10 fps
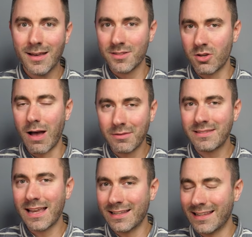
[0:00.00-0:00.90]
So I would
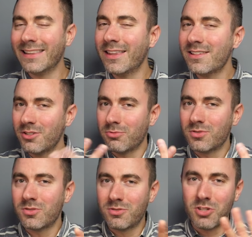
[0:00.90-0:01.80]
say at least do
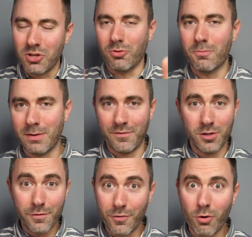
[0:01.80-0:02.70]
2. But if you
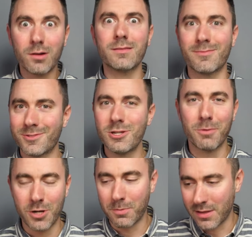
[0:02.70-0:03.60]
do 4,
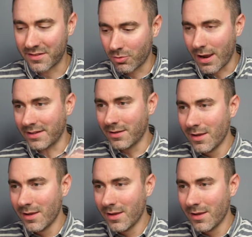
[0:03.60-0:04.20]
super duper, that's great.